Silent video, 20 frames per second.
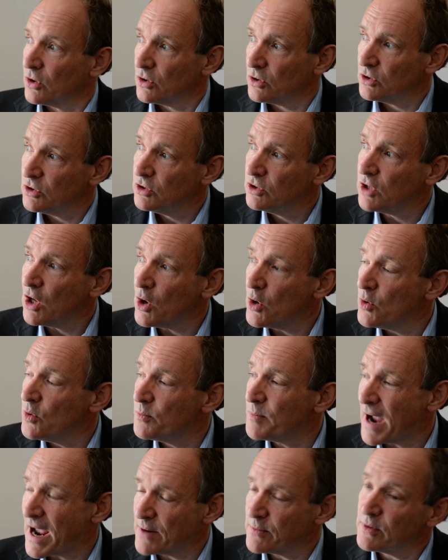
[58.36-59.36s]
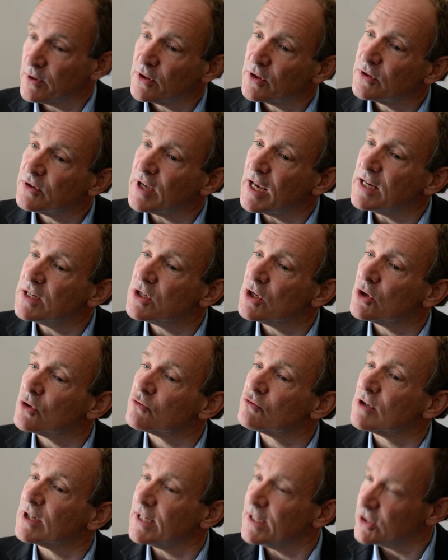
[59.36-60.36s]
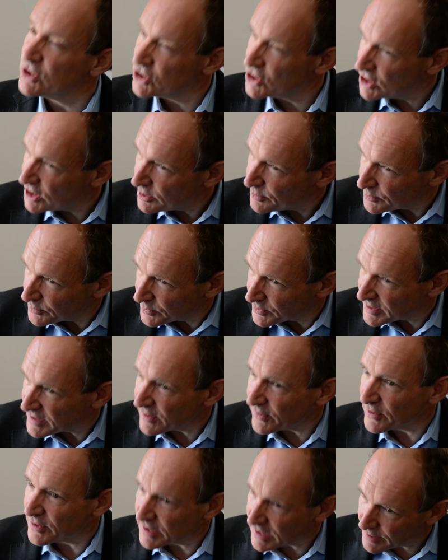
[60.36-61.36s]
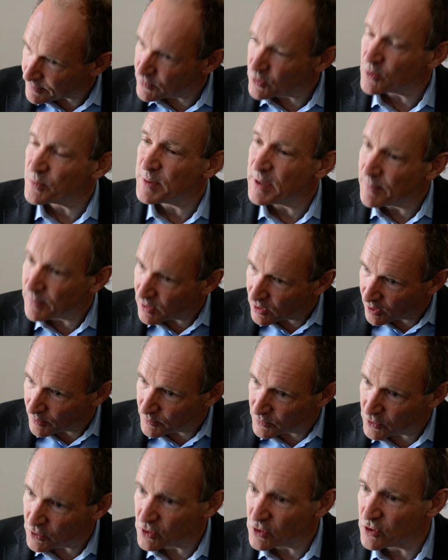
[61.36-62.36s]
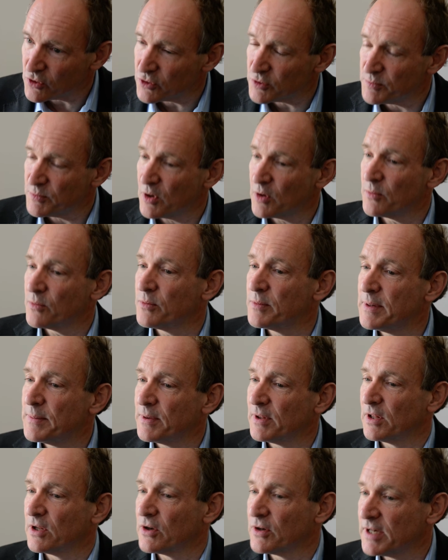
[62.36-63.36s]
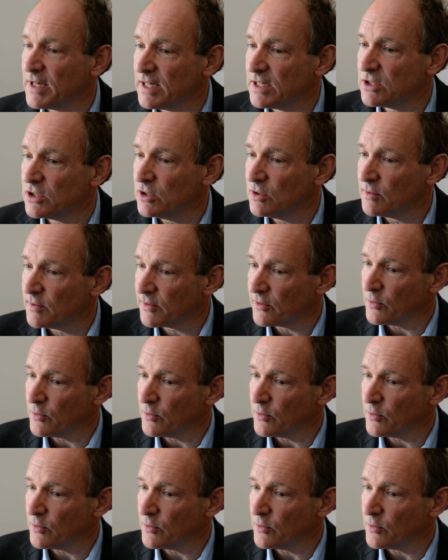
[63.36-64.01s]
low bandwidth data really cheap, so that get more people on board, more people learning to use